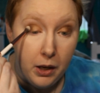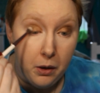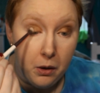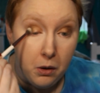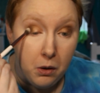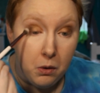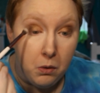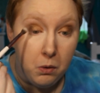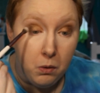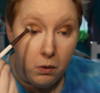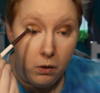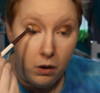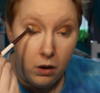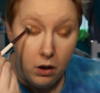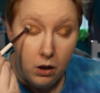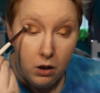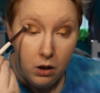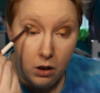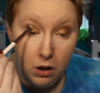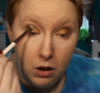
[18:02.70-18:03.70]
outer
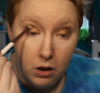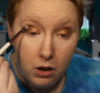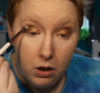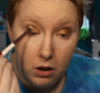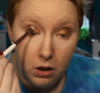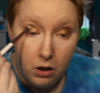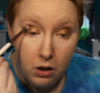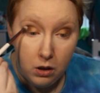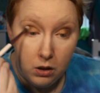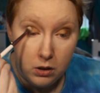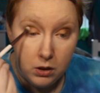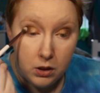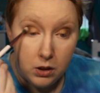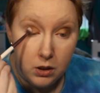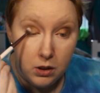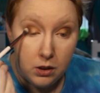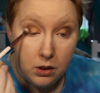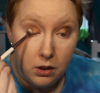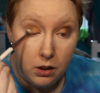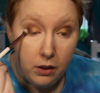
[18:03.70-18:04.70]
corner
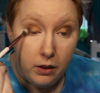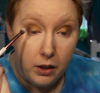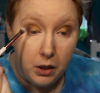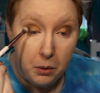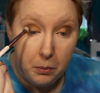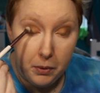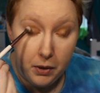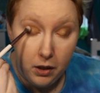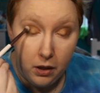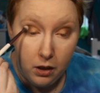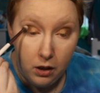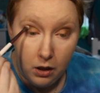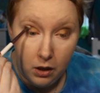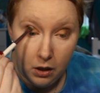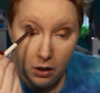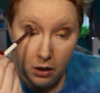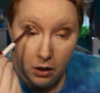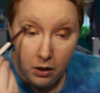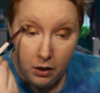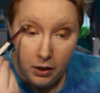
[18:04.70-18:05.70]
just a little bit
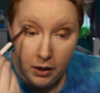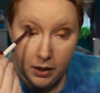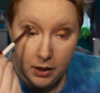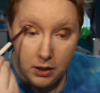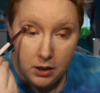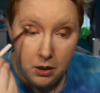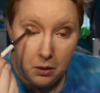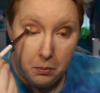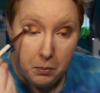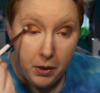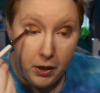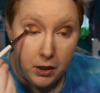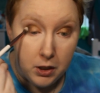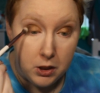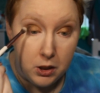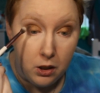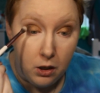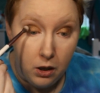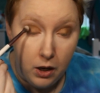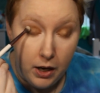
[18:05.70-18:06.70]
to make
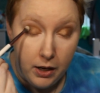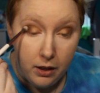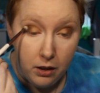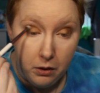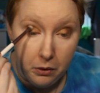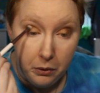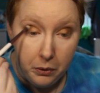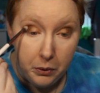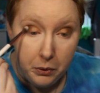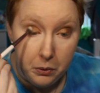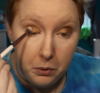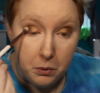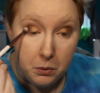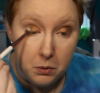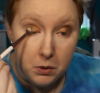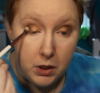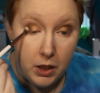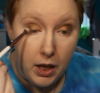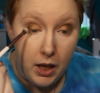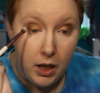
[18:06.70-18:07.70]
sure I didn't
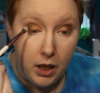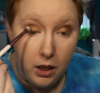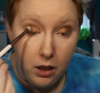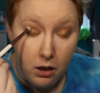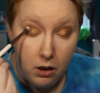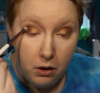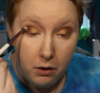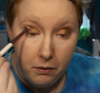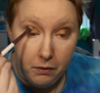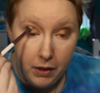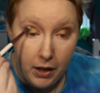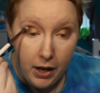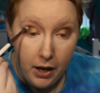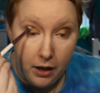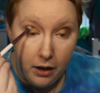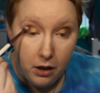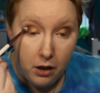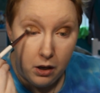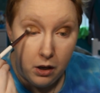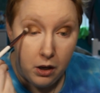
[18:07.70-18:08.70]
lose any of
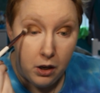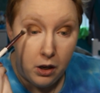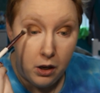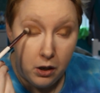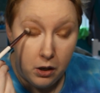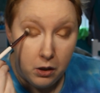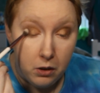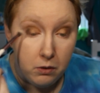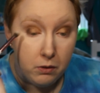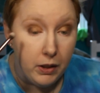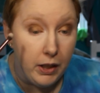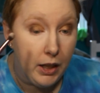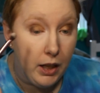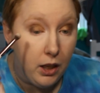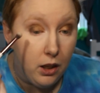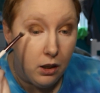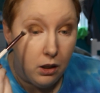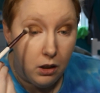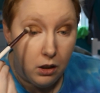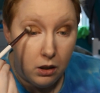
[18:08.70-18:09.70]
that
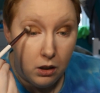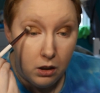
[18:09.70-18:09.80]
green